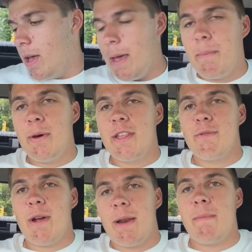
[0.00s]
inputting
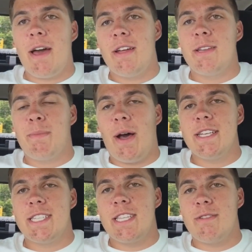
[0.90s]
the right amount,
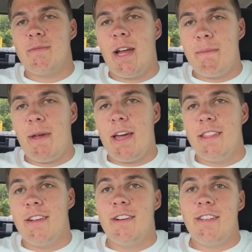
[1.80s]
depositing the right
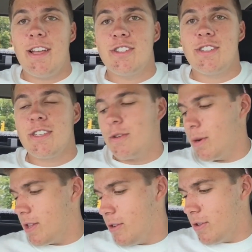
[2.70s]
amount in there. That's just a
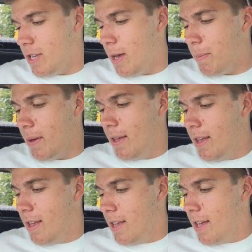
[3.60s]
quick little tip.
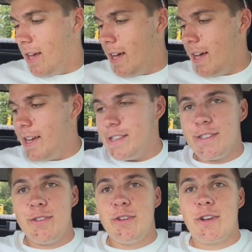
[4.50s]

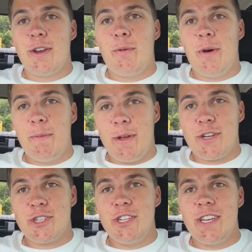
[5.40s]
So you're going to want to
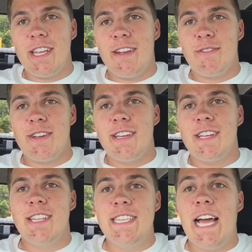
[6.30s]
make sure you get every
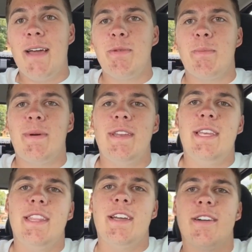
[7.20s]
dime you're
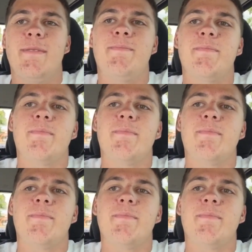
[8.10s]
putting in there.